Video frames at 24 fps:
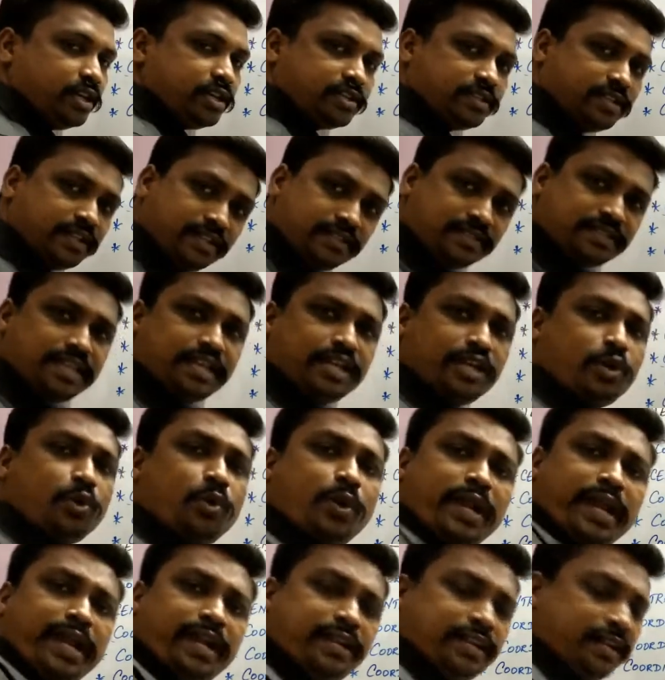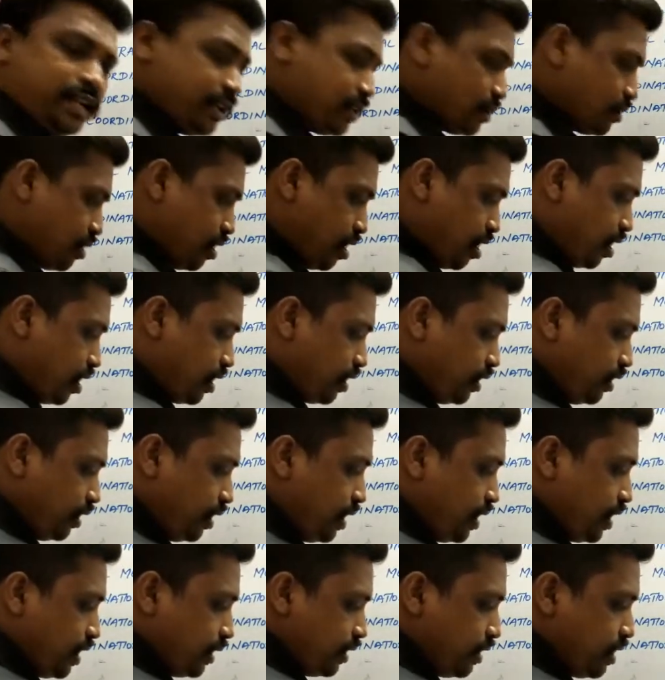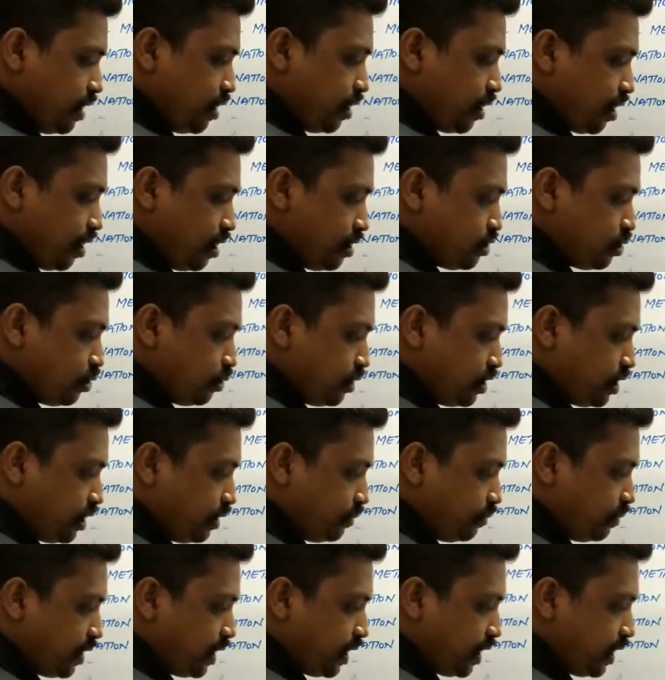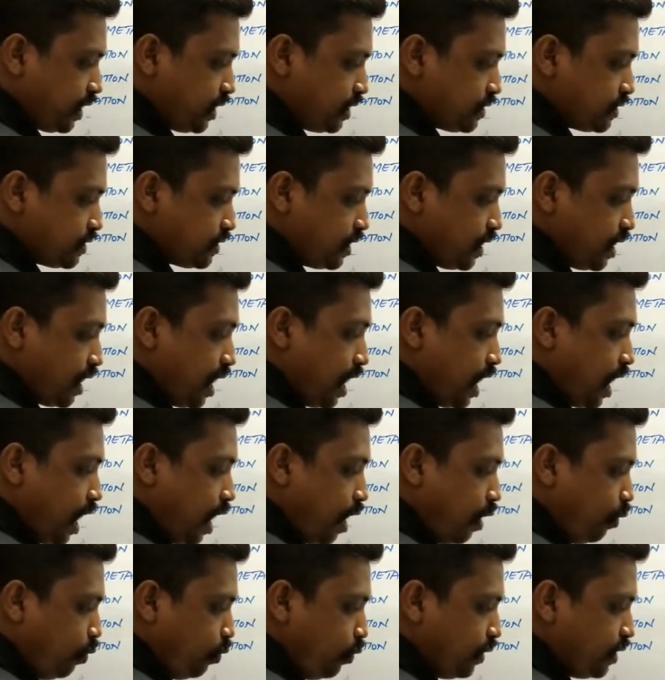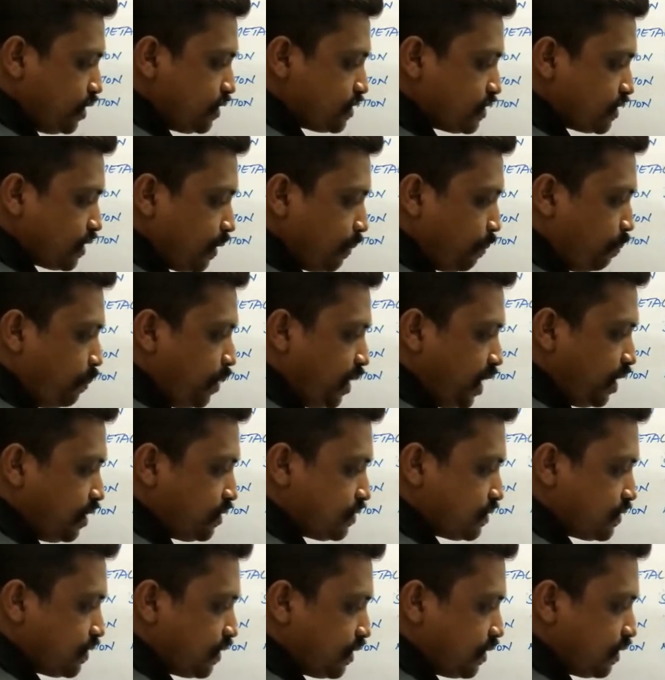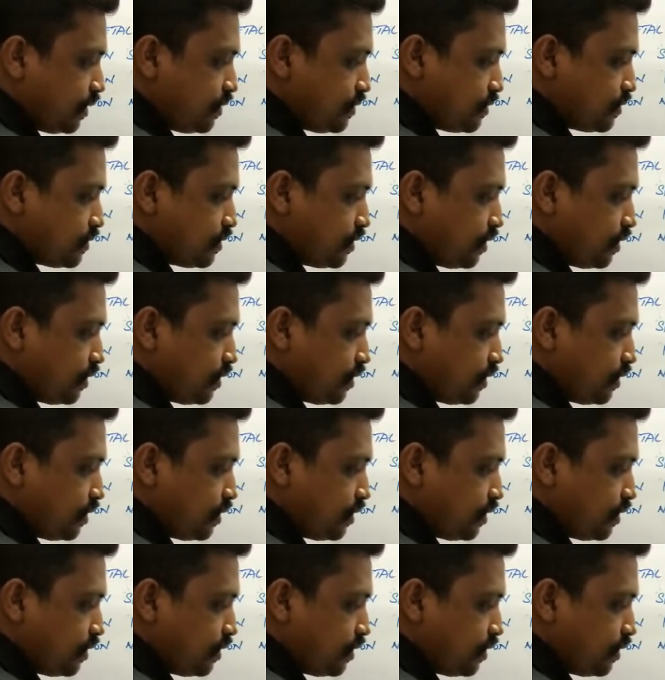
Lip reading: Since they donate electron, they are also termed as Lewis bases.